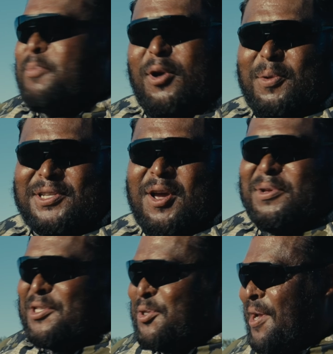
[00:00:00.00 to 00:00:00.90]
bird was
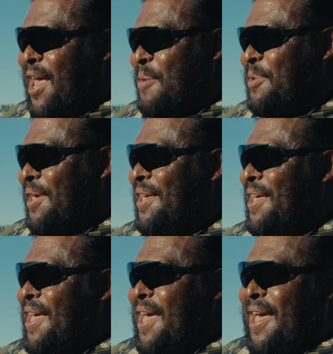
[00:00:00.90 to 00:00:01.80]
coming straight at me
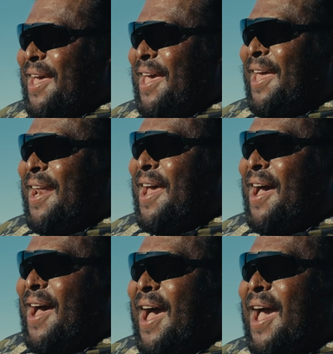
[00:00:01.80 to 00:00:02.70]
and
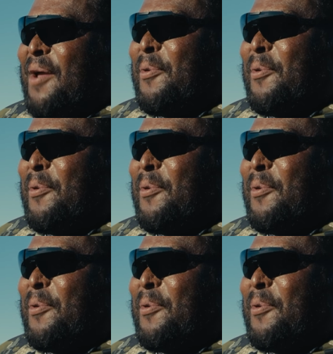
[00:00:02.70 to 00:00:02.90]
uh, I had